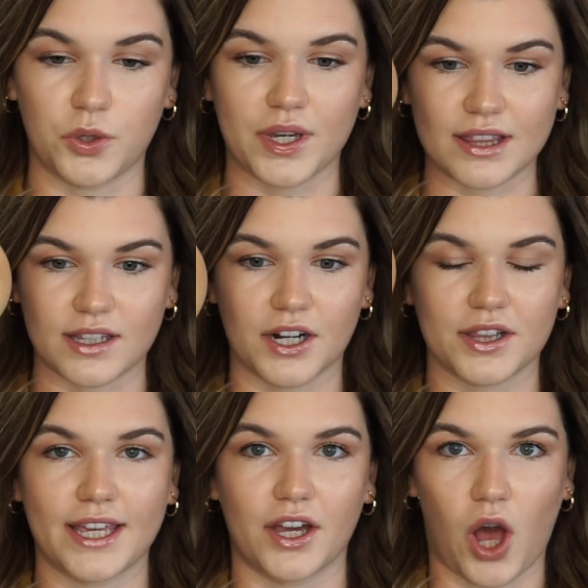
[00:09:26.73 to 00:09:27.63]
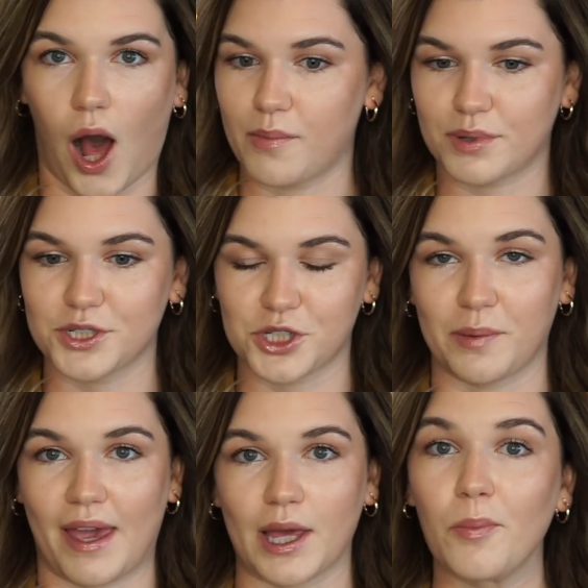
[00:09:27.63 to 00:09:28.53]
could literally accomplish your
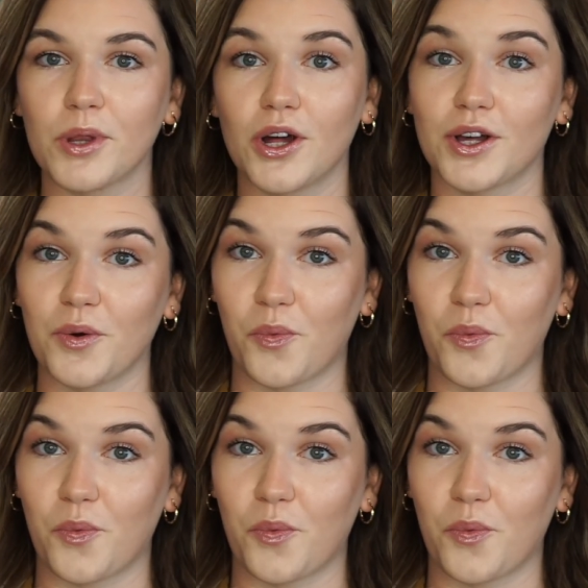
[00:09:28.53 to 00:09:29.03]
makeup look